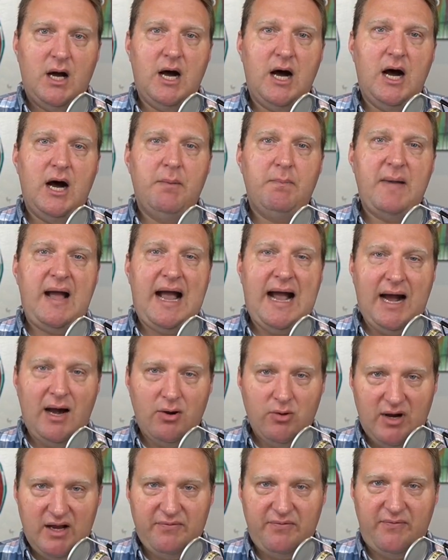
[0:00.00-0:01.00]
Um,
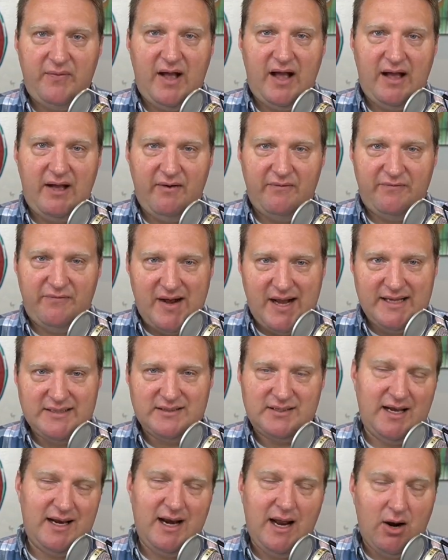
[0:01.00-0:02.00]
how do I f- uh,
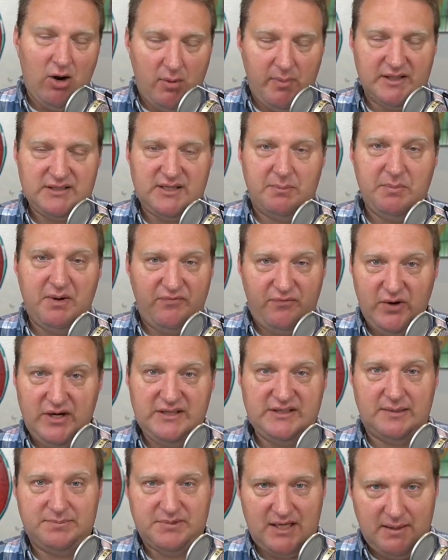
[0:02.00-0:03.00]
find, some, not all my time, but
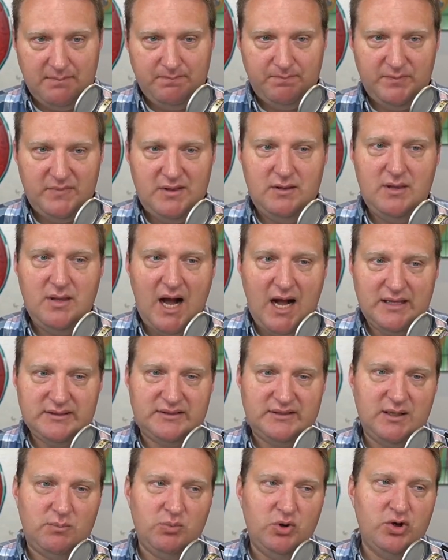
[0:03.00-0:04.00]
frees up time?
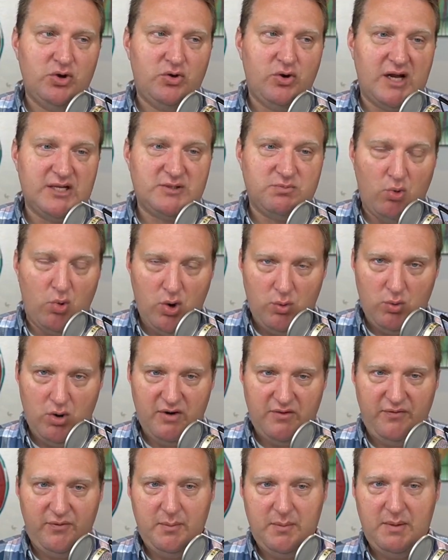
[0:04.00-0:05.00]
Not someone who creates more
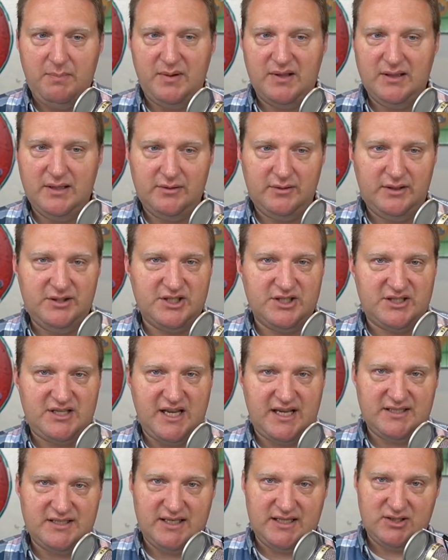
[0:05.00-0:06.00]
work for me, but literally just
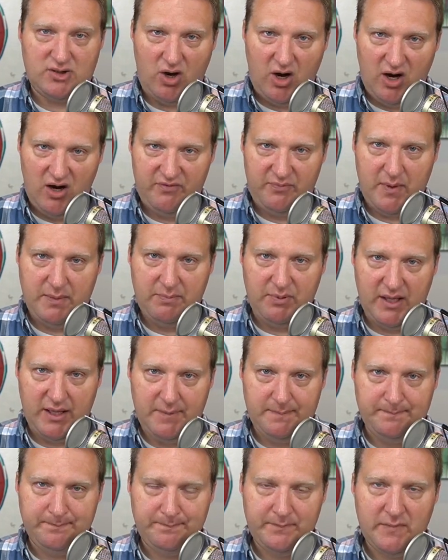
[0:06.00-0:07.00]
takes things off my
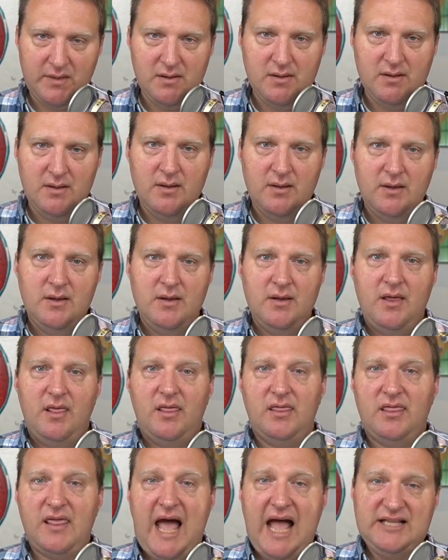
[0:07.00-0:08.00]
plate.
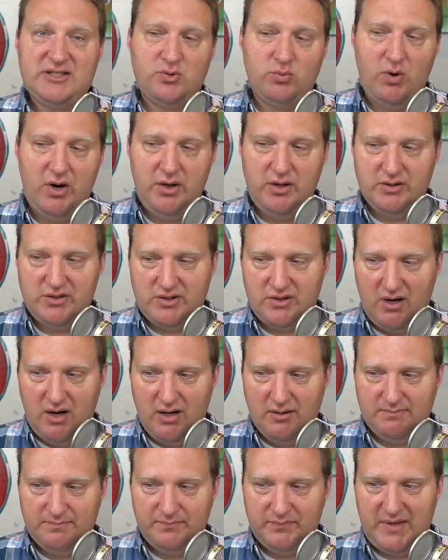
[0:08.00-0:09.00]
That's where you
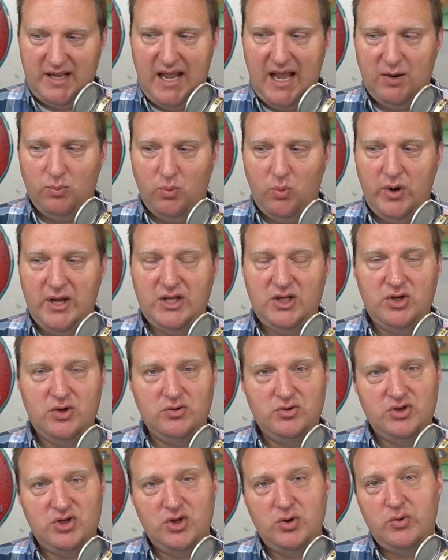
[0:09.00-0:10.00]
start. And when
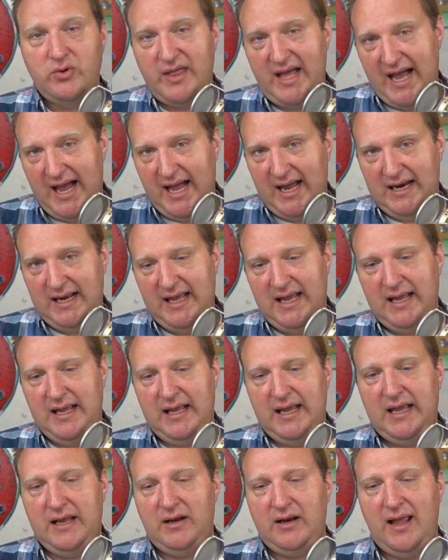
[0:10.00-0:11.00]
you do that,
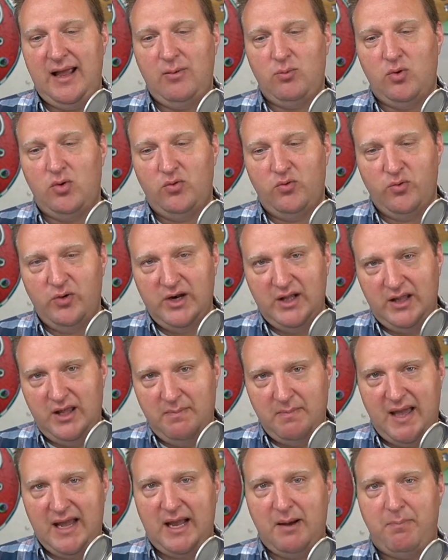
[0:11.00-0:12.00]
it, it, it will
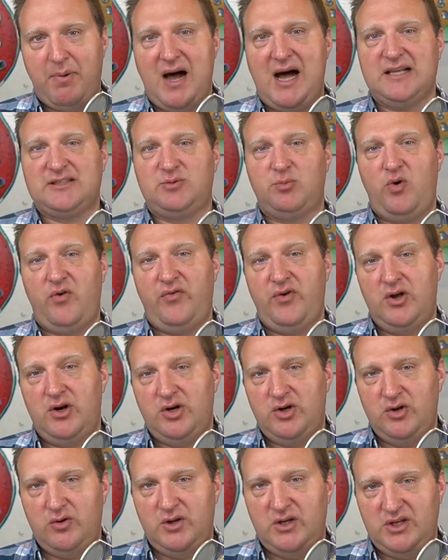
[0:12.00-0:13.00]
really make it possible for you
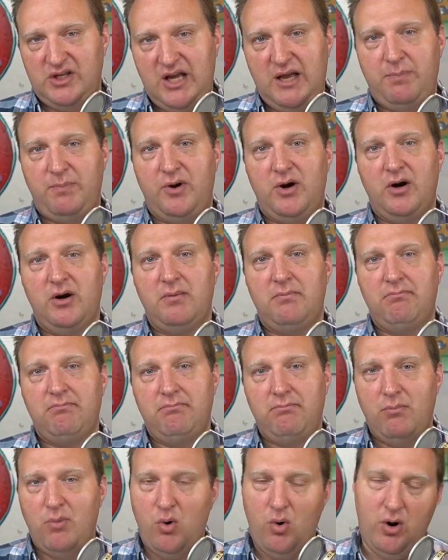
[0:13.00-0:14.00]
to do the deeper,
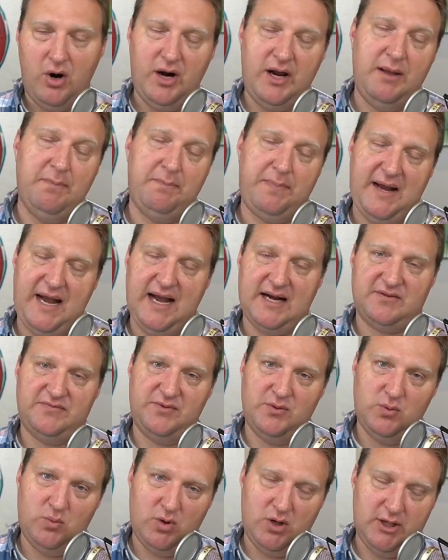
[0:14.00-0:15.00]
more
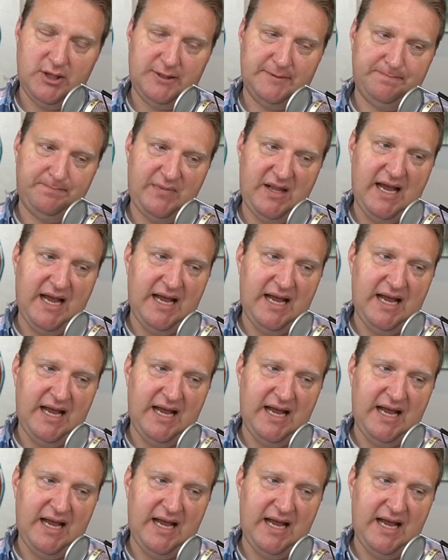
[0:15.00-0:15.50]
impactful work.